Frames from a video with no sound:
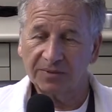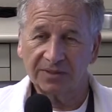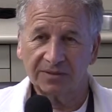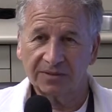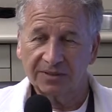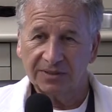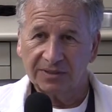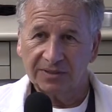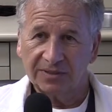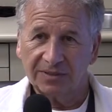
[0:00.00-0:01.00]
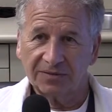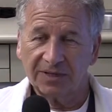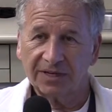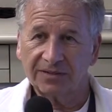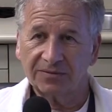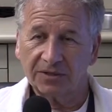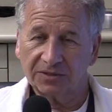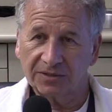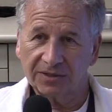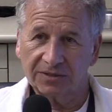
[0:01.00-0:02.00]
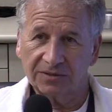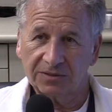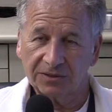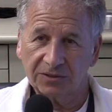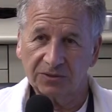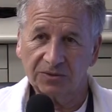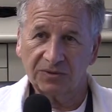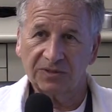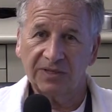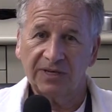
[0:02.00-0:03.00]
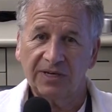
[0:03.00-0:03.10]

They have a lack of oxygen getting to their tissues.